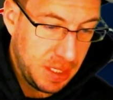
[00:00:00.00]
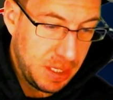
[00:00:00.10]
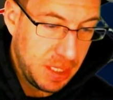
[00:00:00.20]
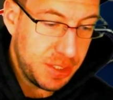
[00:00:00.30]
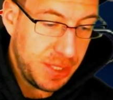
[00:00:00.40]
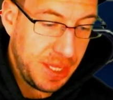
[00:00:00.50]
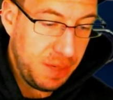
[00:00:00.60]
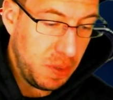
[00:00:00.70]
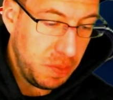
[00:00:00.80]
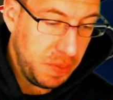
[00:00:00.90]
So
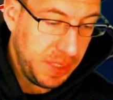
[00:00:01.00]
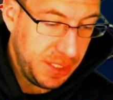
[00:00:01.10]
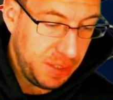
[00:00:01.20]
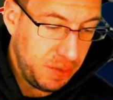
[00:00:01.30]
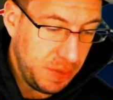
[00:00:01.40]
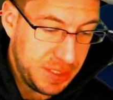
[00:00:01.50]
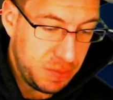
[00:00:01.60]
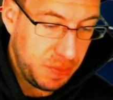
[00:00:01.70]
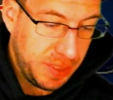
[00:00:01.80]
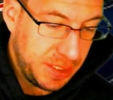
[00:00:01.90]
then what we can do
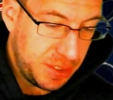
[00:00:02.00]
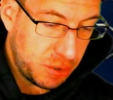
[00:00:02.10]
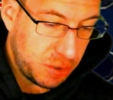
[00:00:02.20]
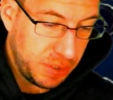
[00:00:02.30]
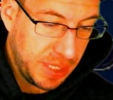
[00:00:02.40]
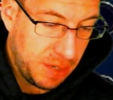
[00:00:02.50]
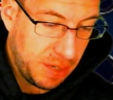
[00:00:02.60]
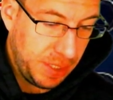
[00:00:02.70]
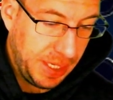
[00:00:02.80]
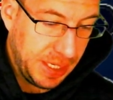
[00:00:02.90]
is we can scroll
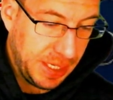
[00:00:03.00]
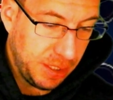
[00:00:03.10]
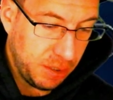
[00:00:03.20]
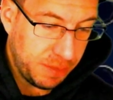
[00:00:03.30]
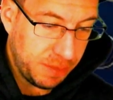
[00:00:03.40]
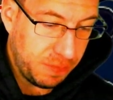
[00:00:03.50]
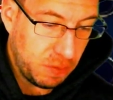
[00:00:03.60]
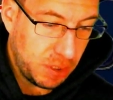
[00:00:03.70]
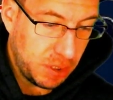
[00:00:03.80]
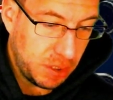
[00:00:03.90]
down and look
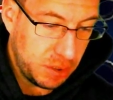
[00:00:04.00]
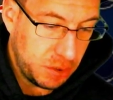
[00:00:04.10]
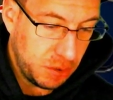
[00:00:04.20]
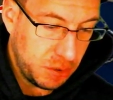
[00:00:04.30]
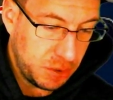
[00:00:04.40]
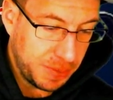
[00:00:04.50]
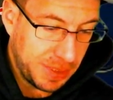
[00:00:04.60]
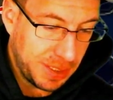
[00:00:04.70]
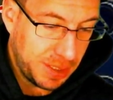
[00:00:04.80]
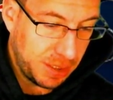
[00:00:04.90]
for
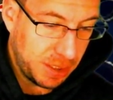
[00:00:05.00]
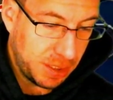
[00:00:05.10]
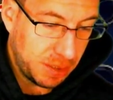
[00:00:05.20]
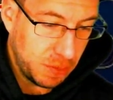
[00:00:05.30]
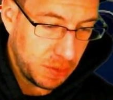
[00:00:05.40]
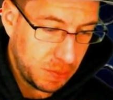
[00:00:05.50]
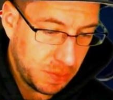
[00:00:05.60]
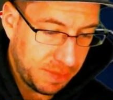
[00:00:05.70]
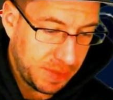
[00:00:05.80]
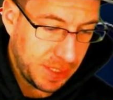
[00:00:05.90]
Chojba, or
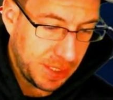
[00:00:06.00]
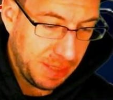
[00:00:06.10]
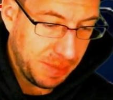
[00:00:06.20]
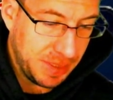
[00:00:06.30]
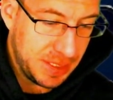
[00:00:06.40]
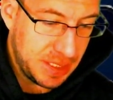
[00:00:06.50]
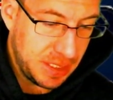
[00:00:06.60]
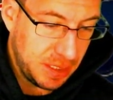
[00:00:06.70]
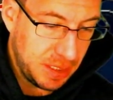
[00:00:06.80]
whatever their name is.